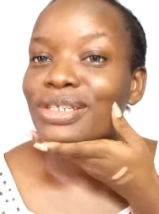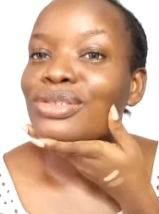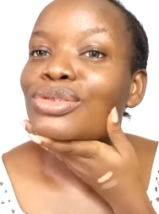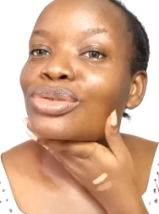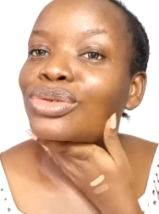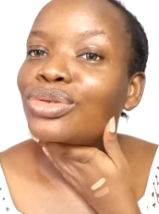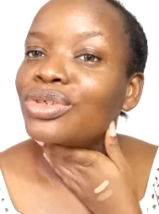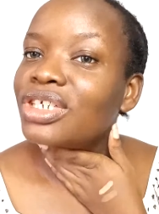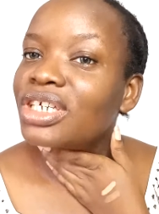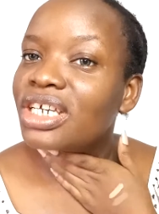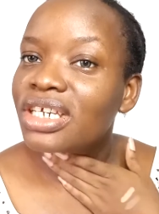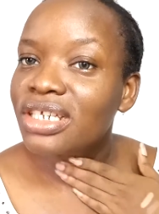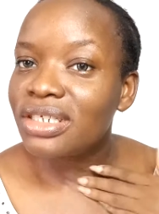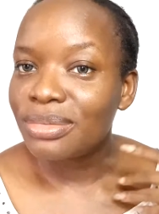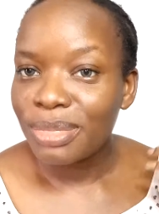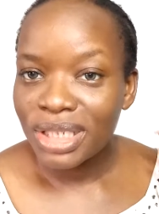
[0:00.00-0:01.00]
So
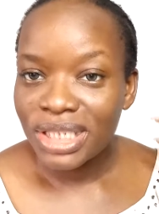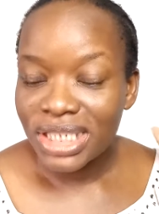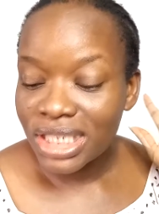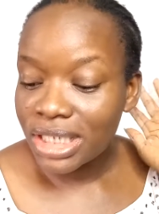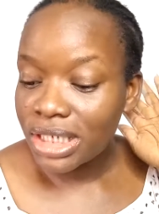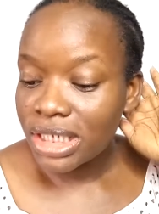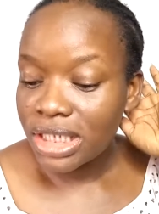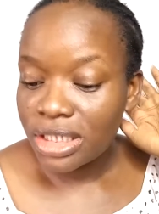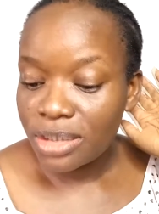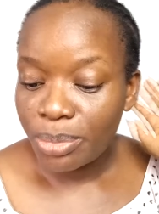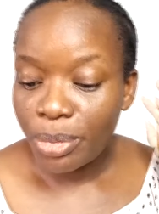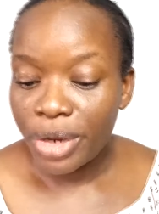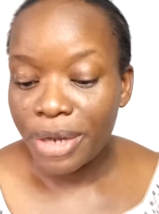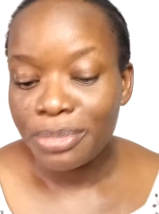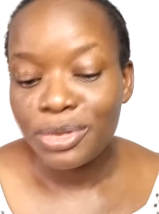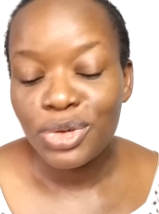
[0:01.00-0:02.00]
yeah, my skin is
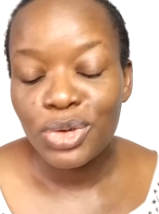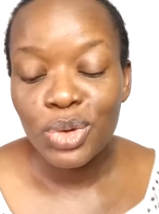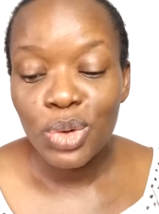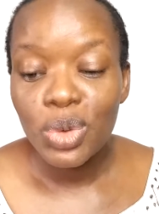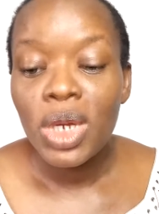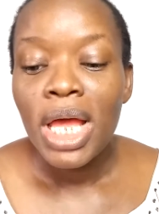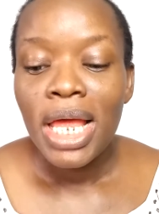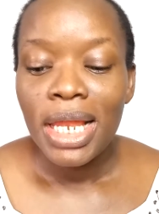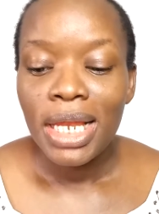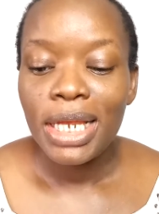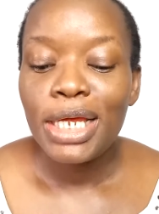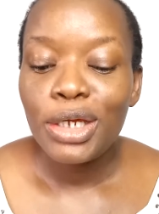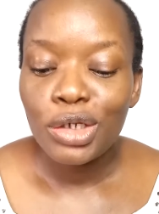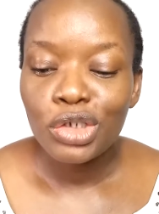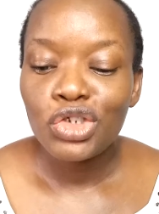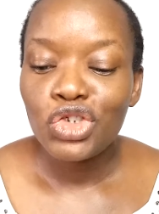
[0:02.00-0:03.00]
prepped. So
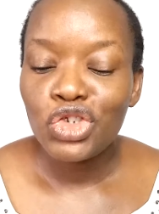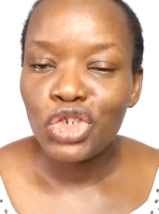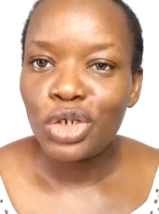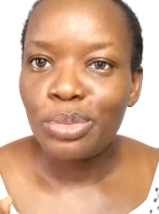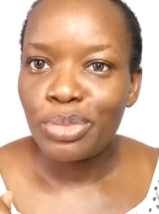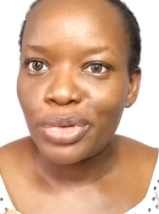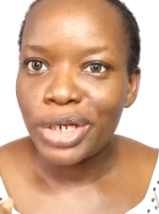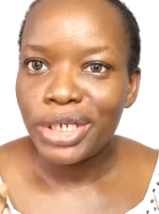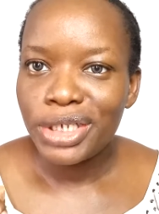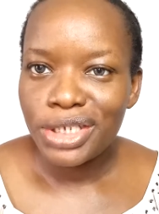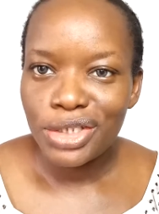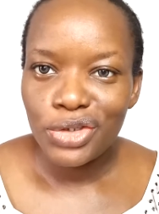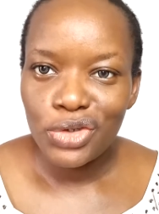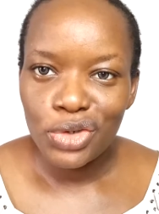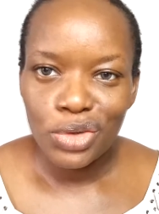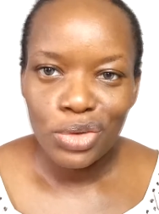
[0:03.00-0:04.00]
let us jump right
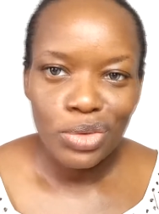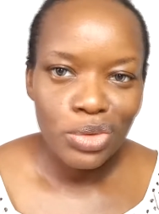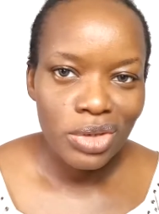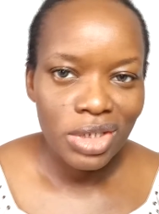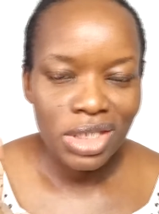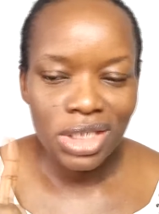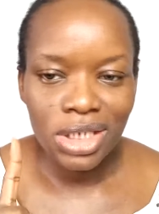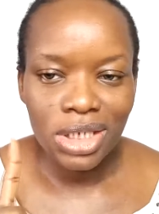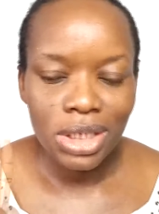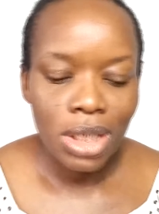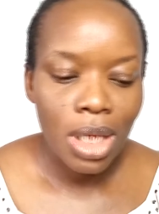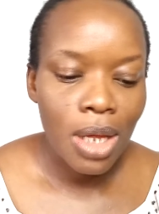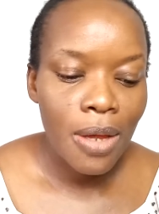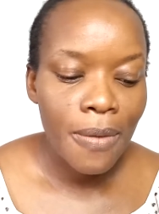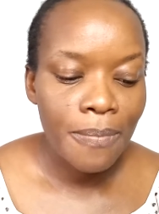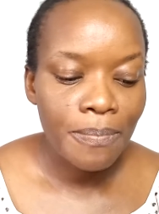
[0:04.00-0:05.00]
into this
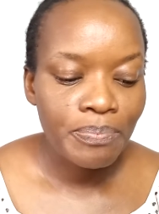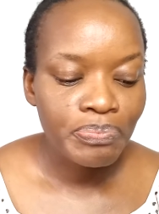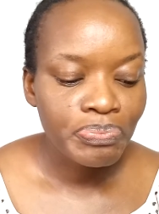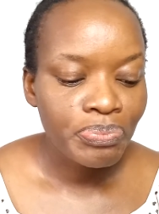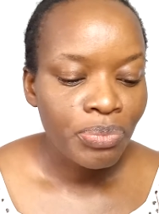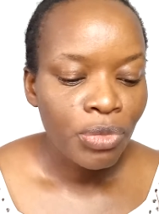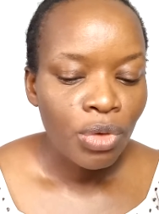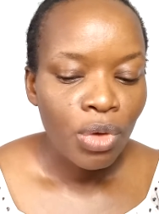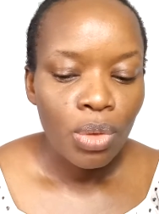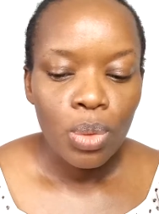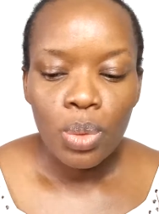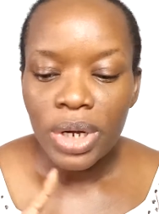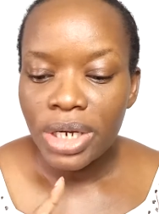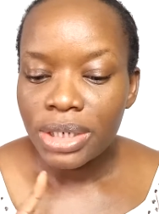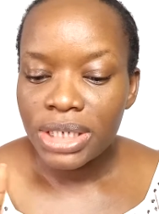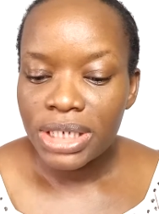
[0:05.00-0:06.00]

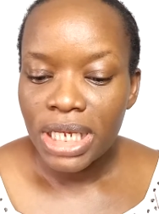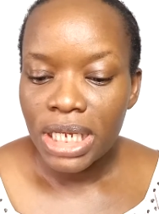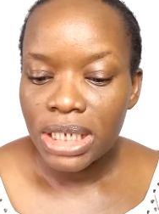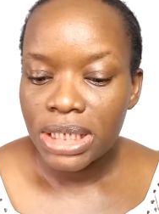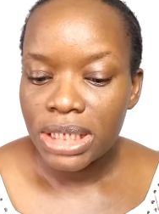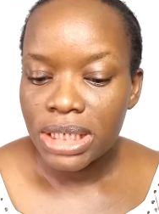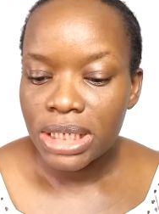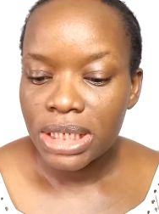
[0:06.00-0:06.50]
wear test